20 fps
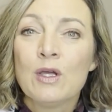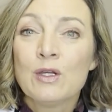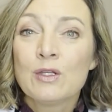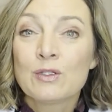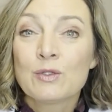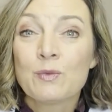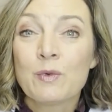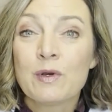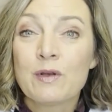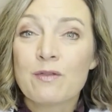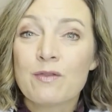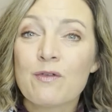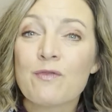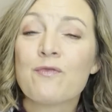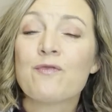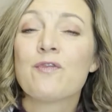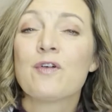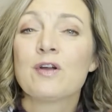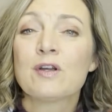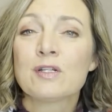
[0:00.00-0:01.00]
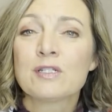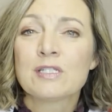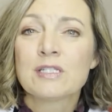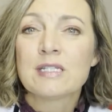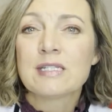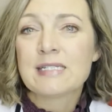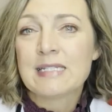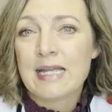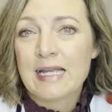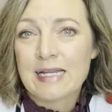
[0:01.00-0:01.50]
So one of the
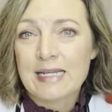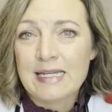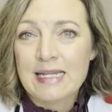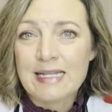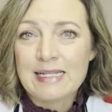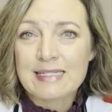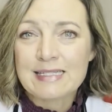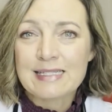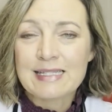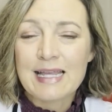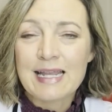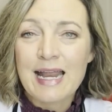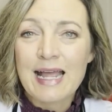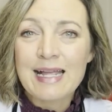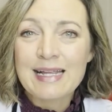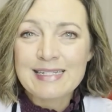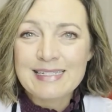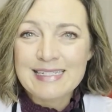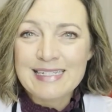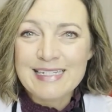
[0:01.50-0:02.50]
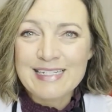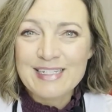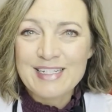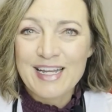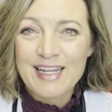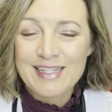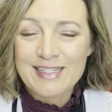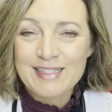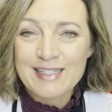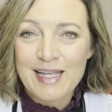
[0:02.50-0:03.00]
first techniques that I teach
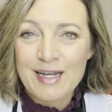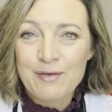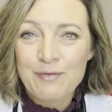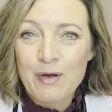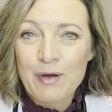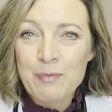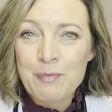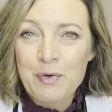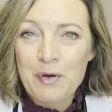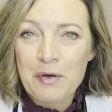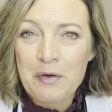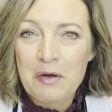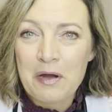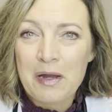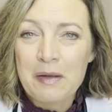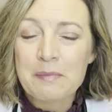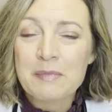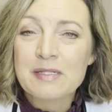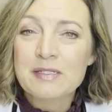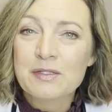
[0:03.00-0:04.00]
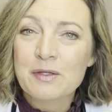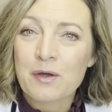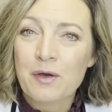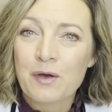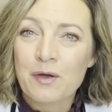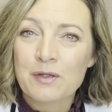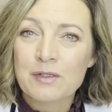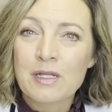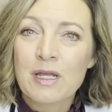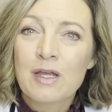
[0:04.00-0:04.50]
inside of our program is
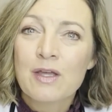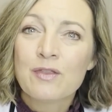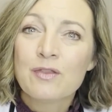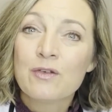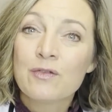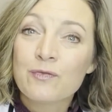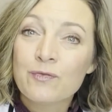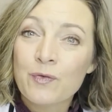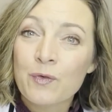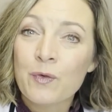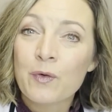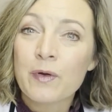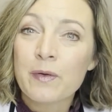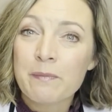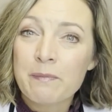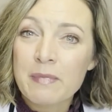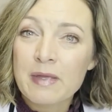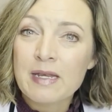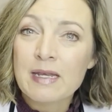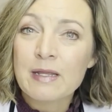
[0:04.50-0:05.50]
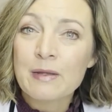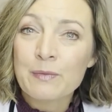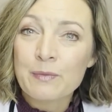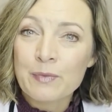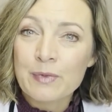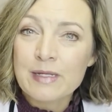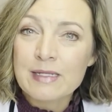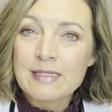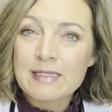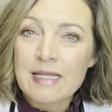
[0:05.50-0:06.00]
called the 4-minute
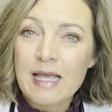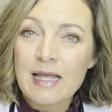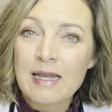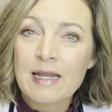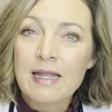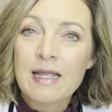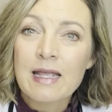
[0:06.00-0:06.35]
reset.